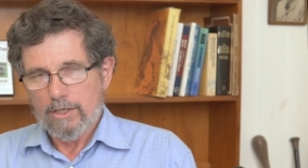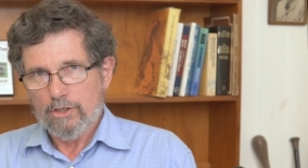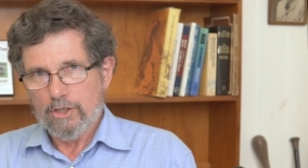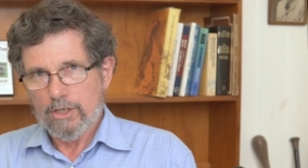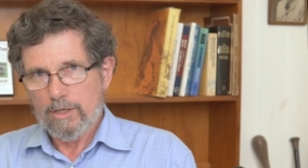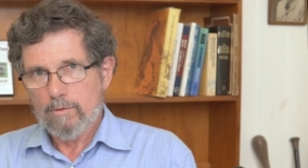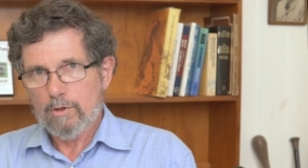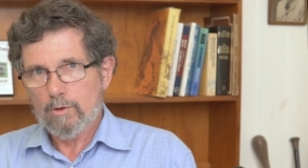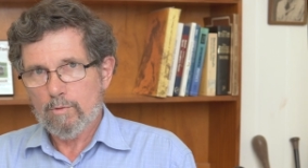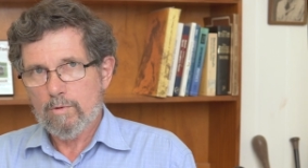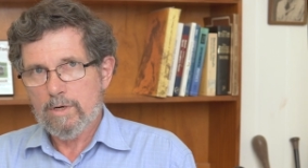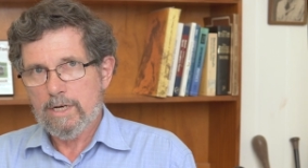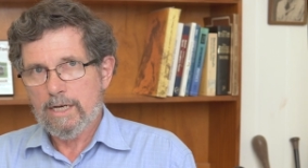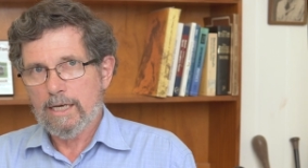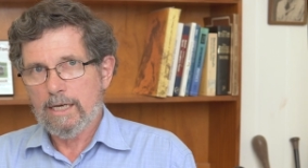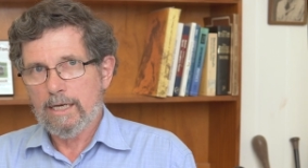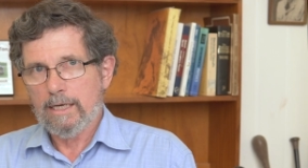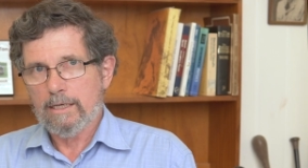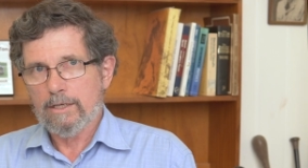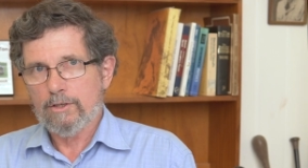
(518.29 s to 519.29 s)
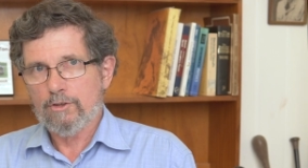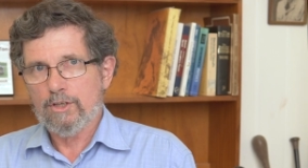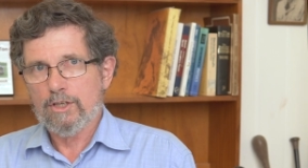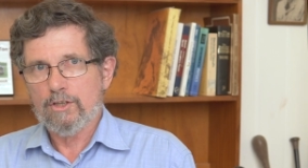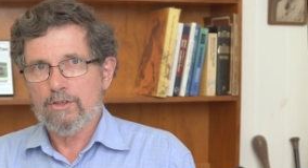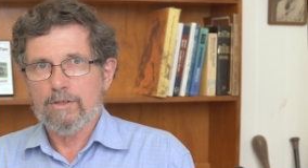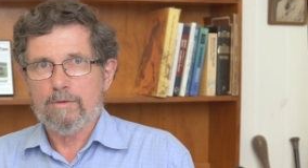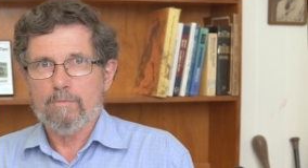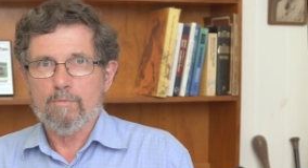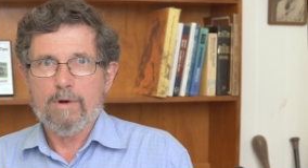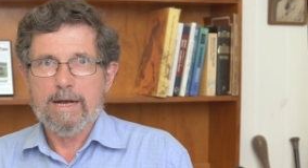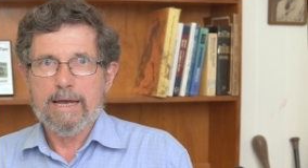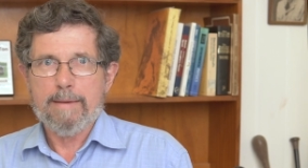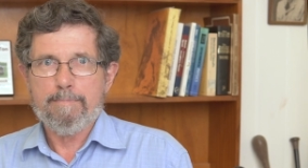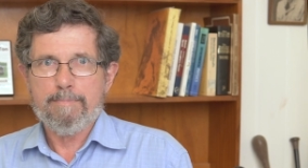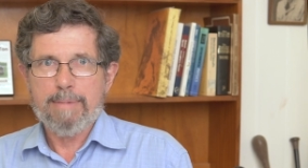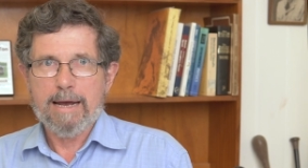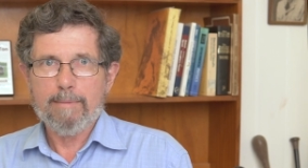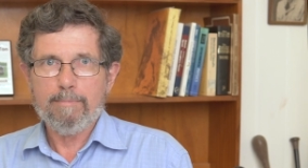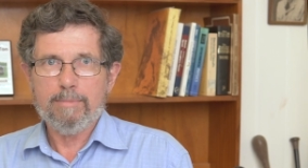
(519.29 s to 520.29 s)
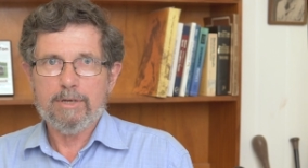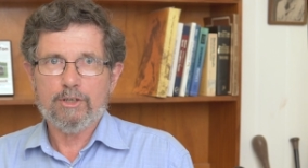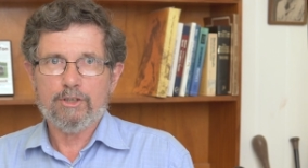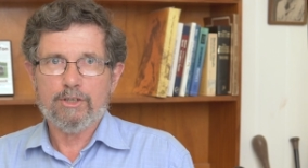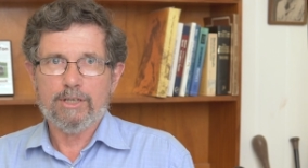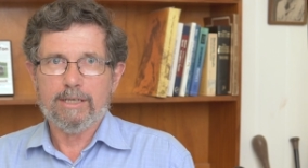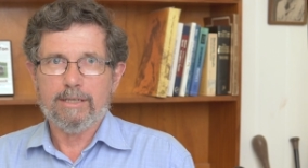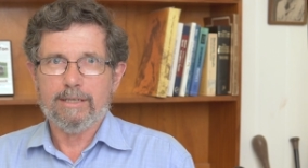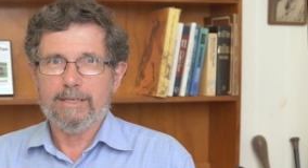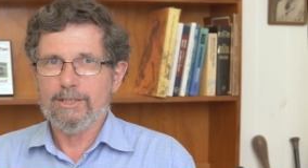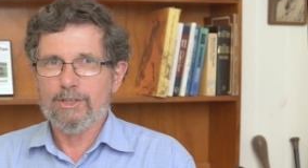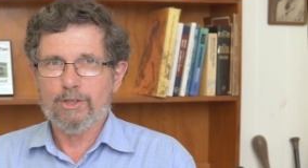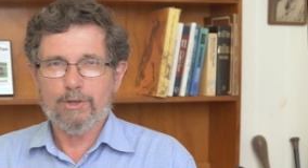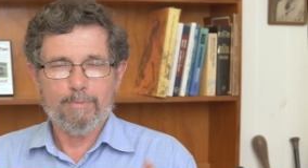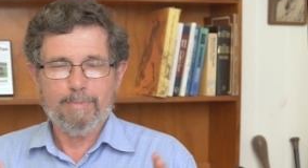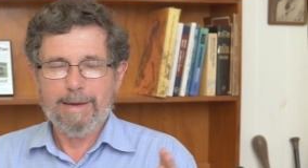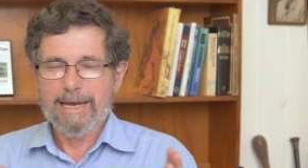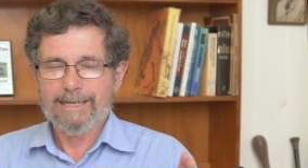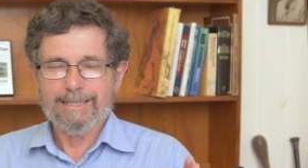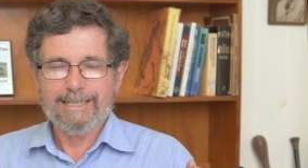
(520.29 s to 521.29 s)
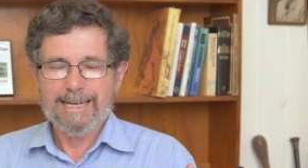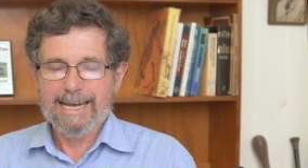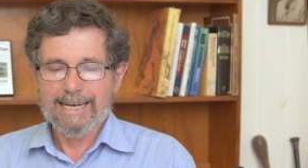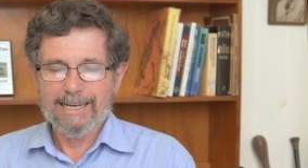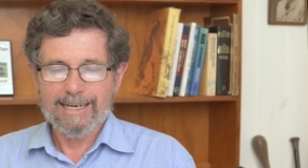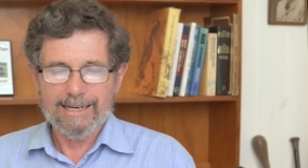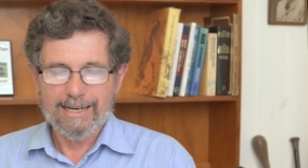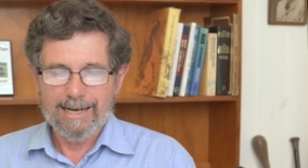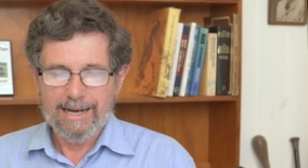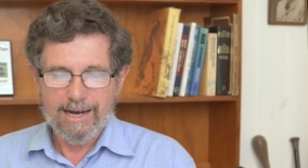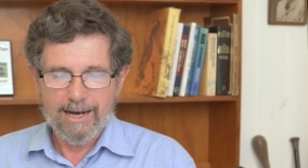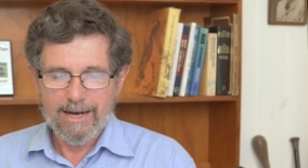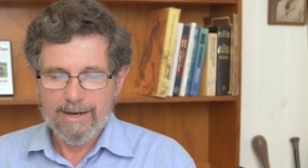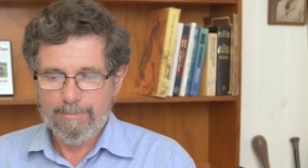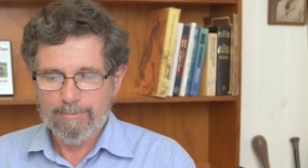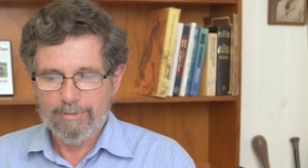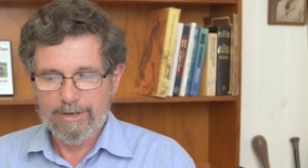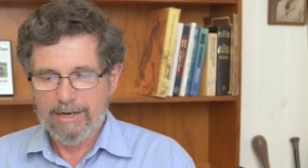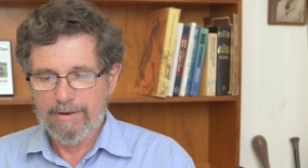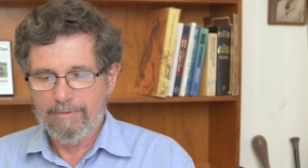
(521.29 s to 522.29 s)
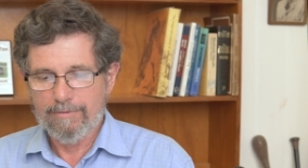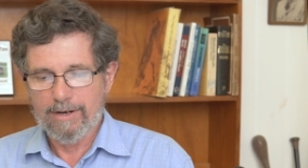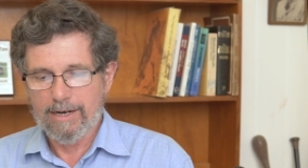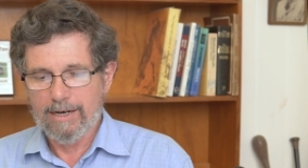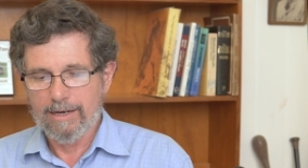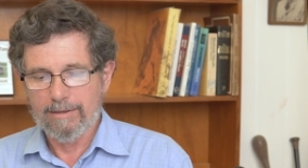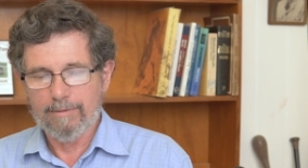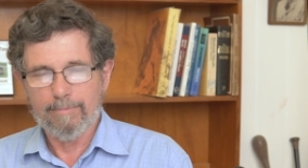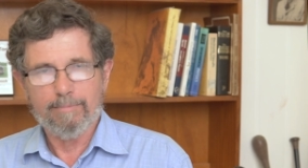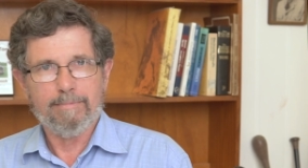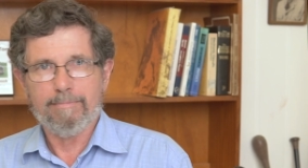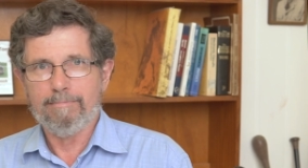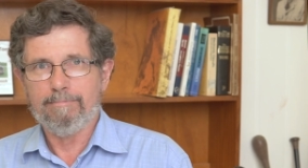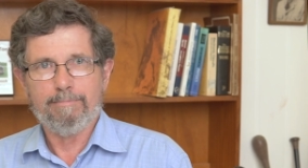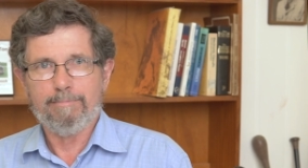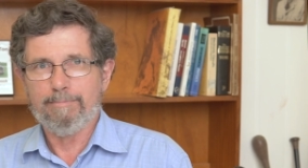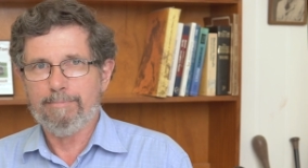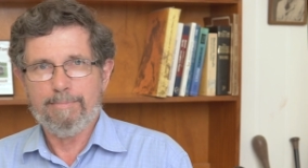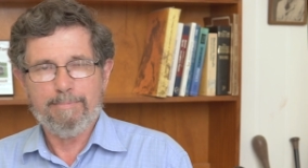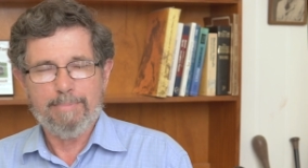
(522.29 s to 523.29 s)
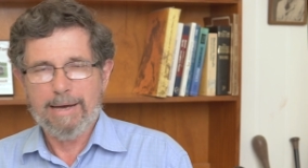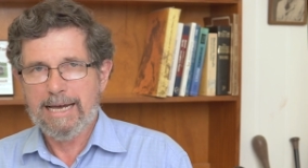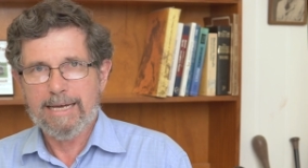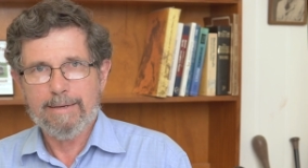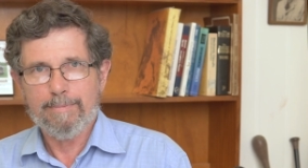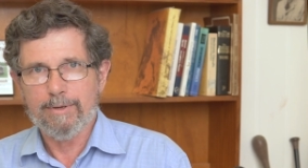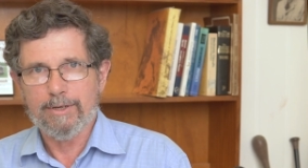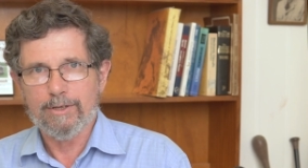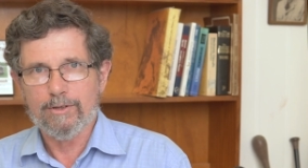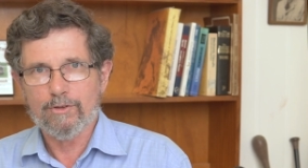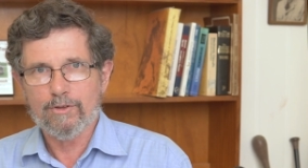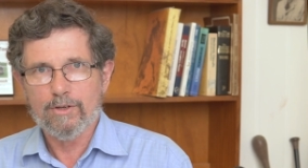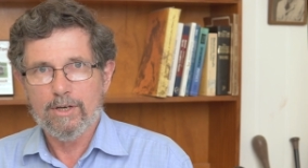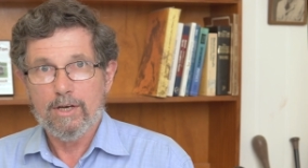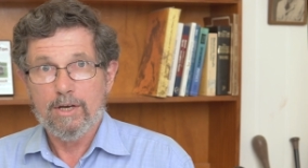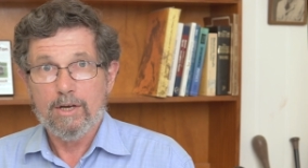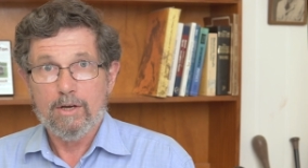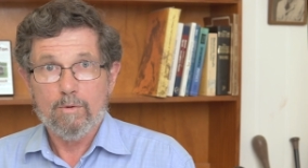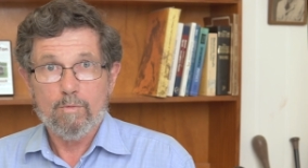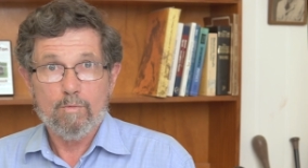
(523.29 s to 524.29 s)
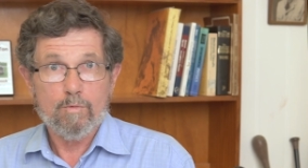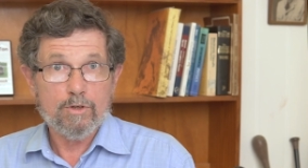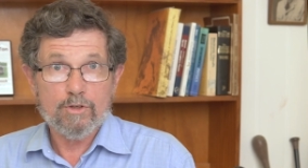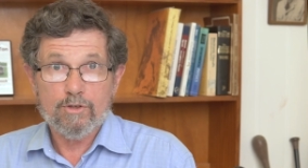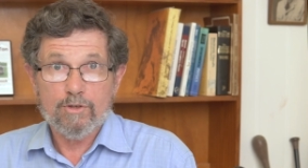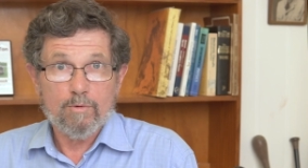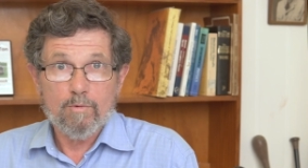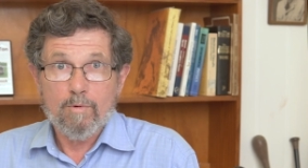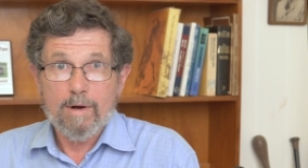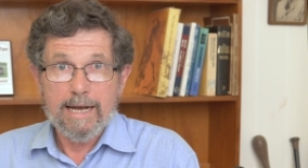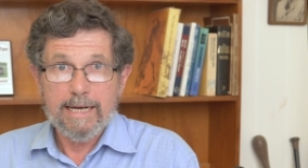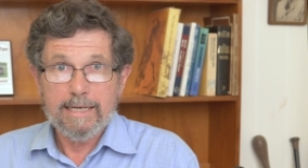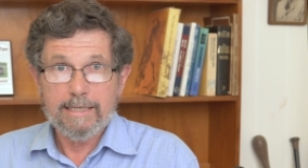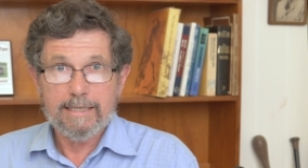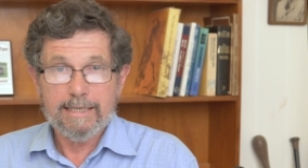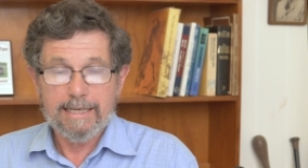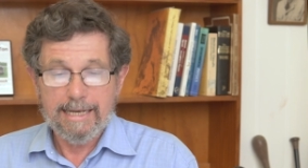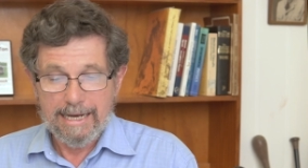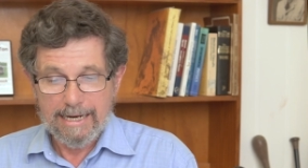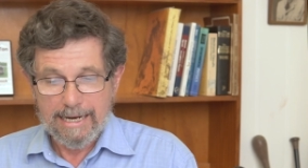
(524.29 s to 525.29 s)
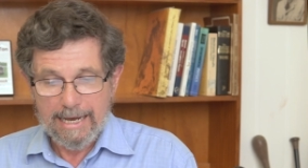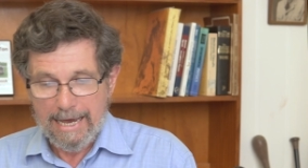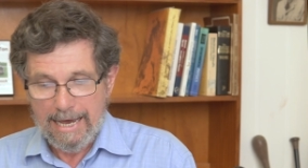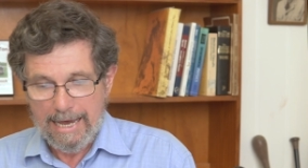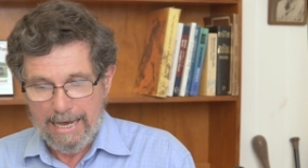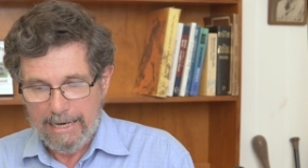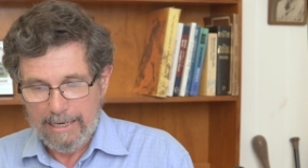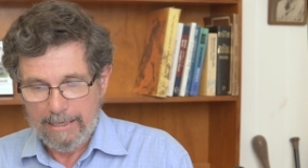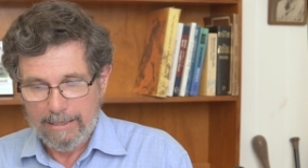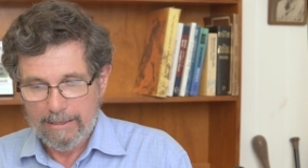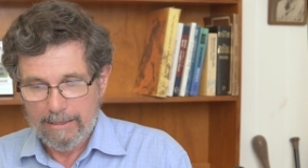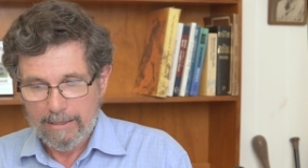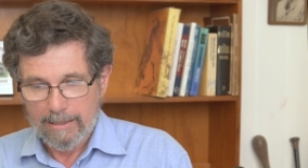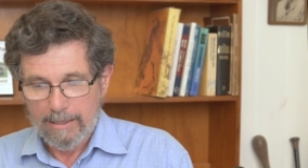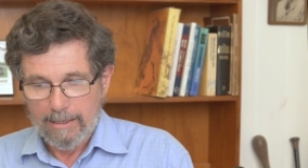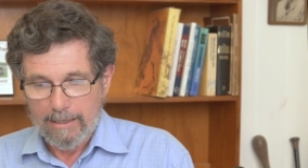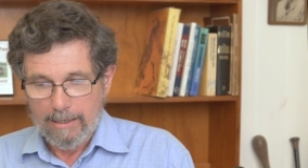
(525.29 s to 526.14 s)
She was working in a system where publishing these spectacular high-profile papers was the way to get ahead,